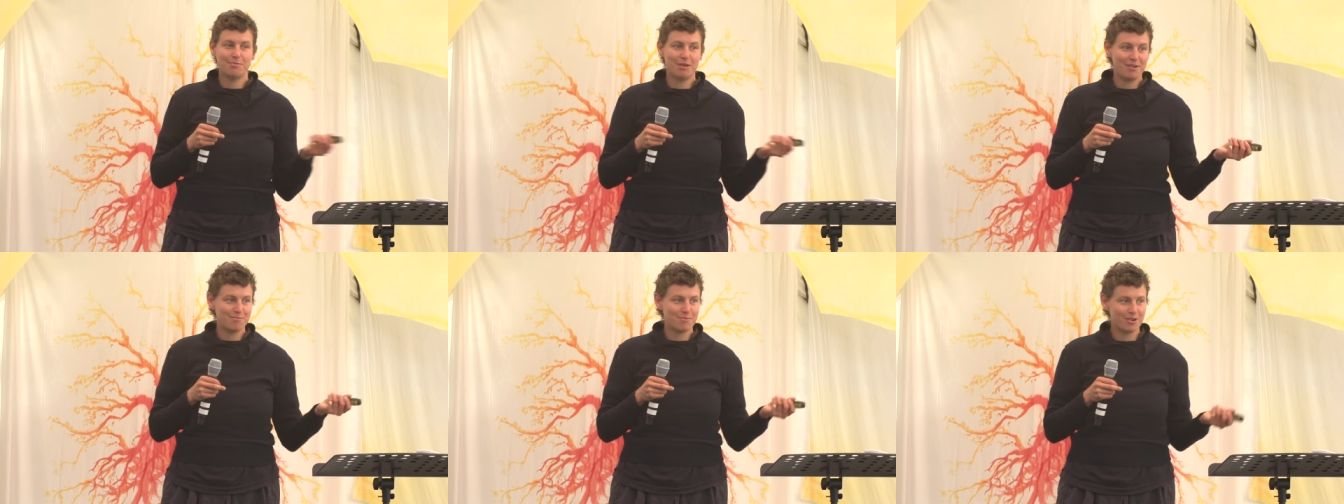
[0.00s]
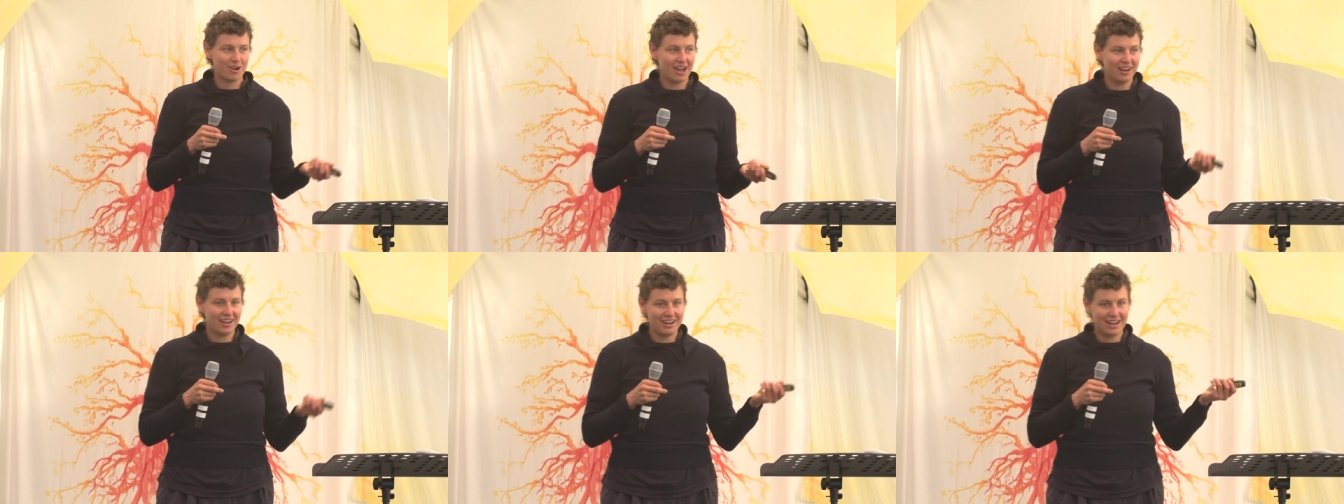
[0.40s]
my,
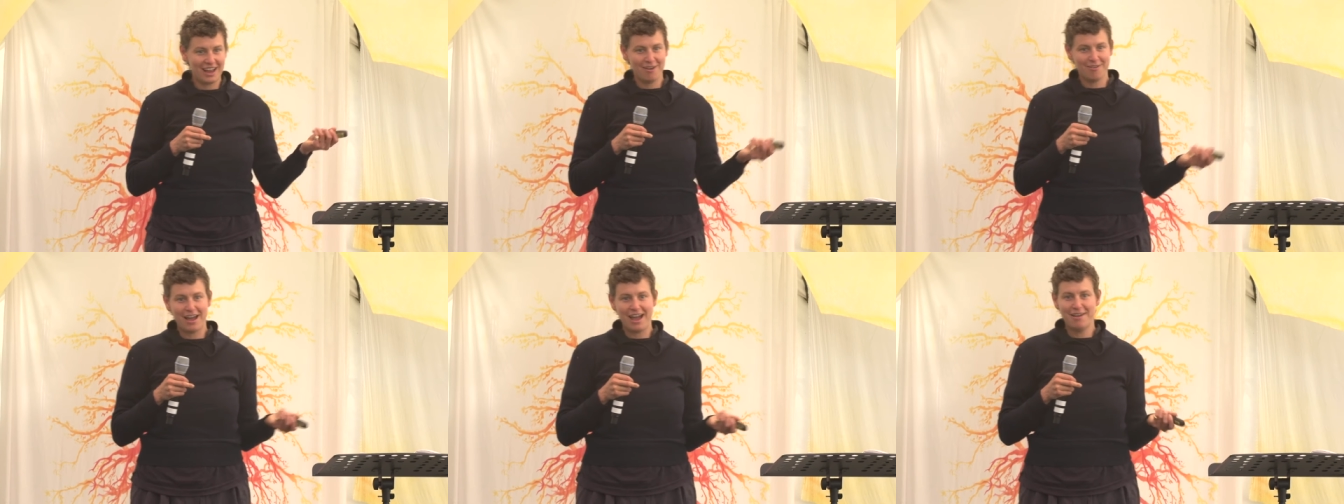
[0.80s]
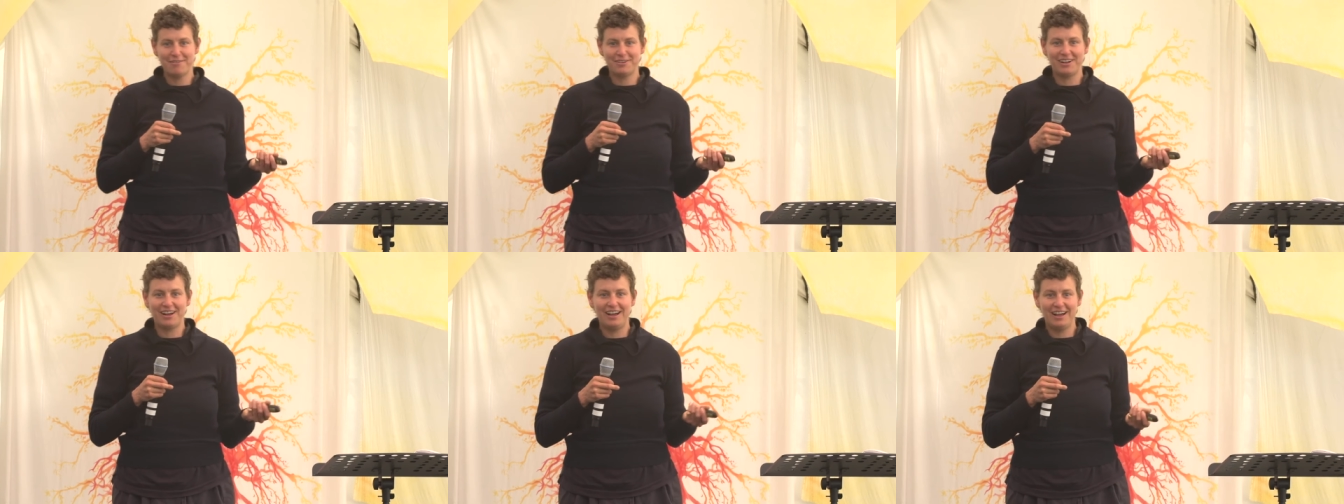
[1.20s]
Murata and I
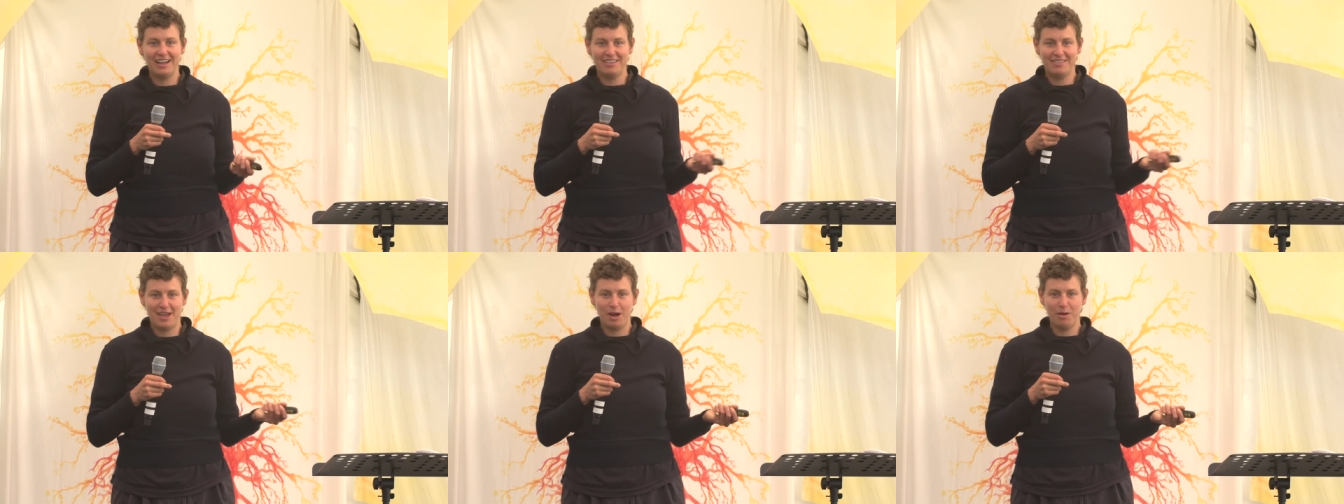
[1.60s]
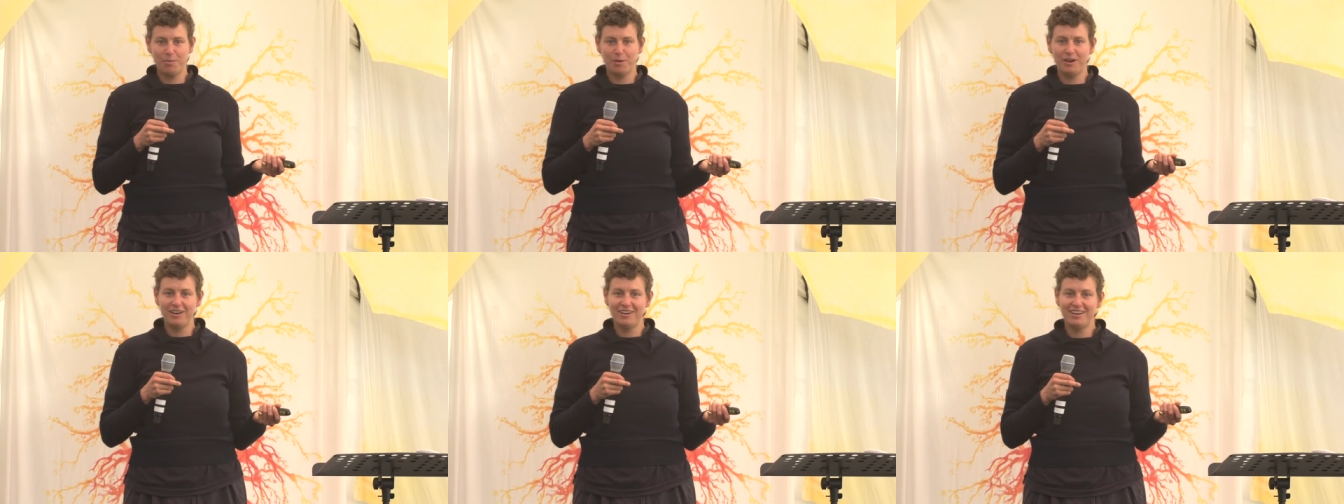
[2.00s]
arrived uh, in the
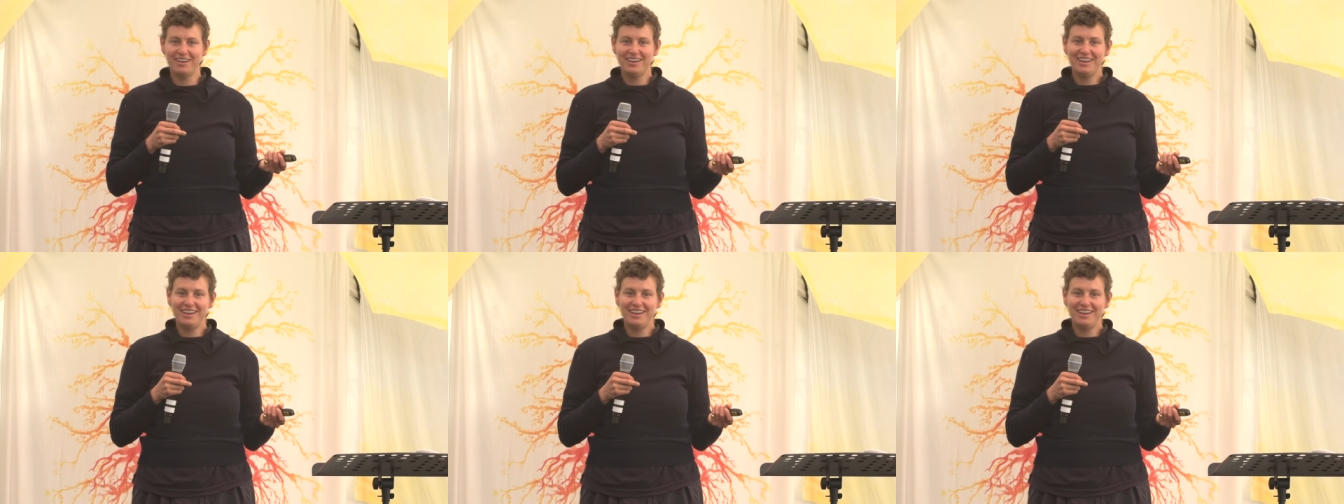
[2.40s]
airport